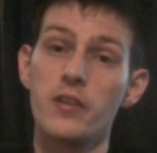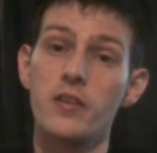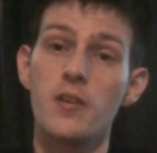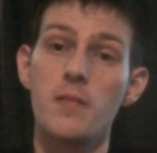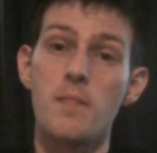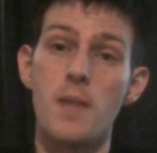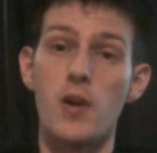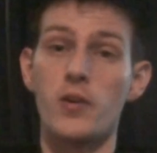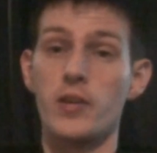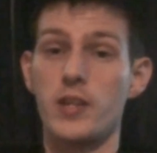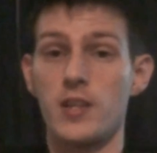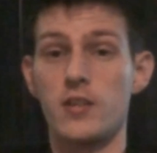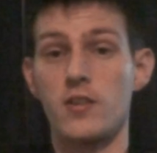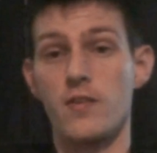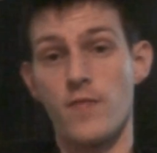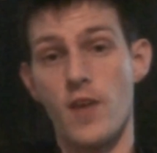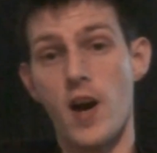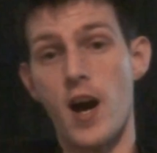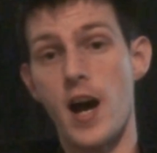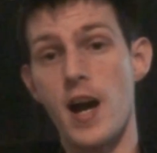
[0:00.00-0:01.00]
Metal Gear
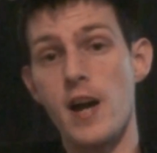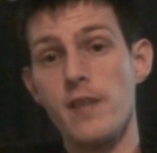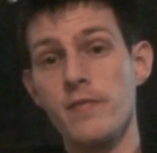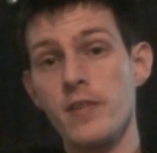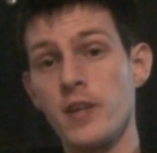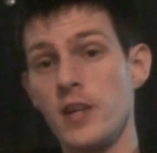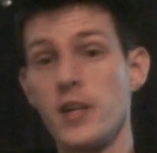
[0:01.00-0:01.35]
Survive.